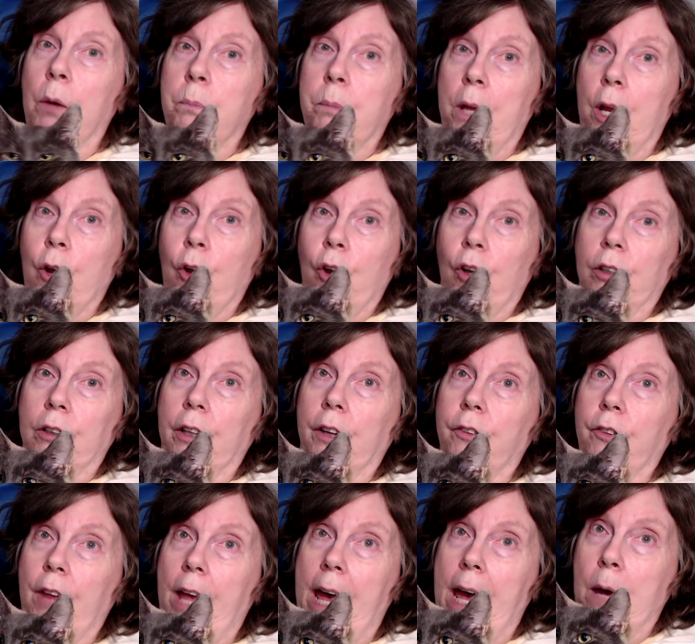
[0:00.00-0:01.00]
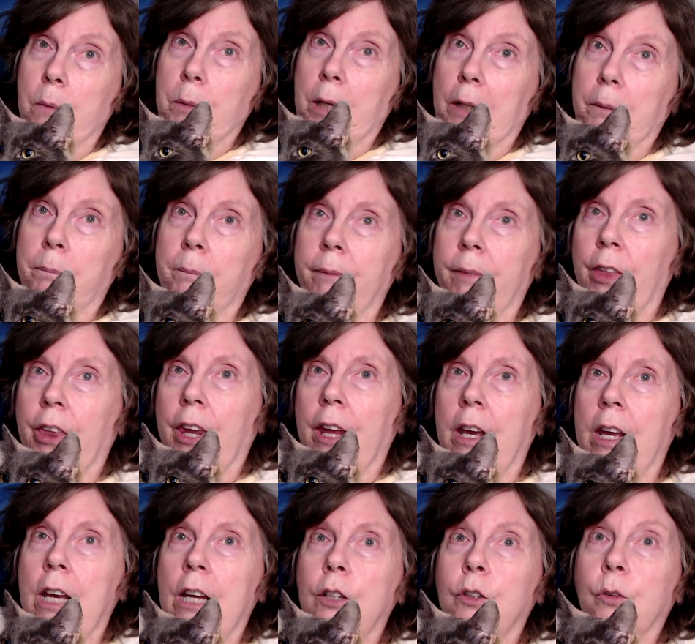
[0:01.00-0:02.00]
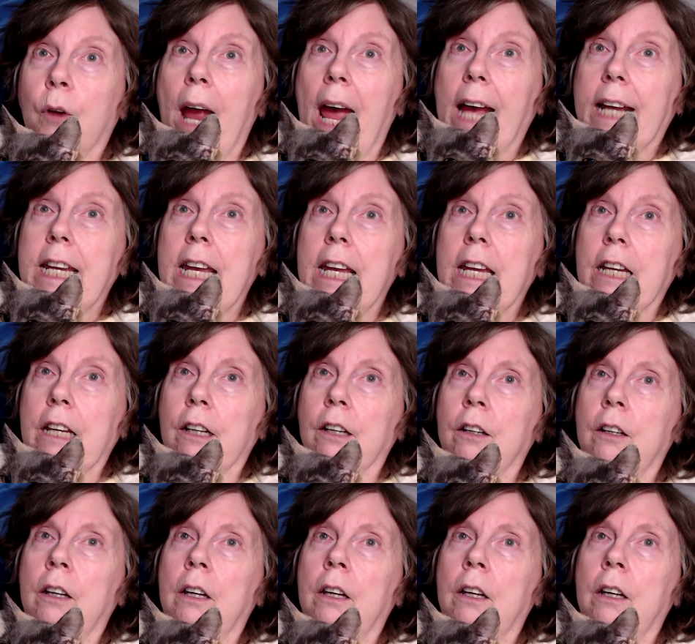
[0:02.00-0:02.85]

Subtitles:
a perilous habit. Tracking!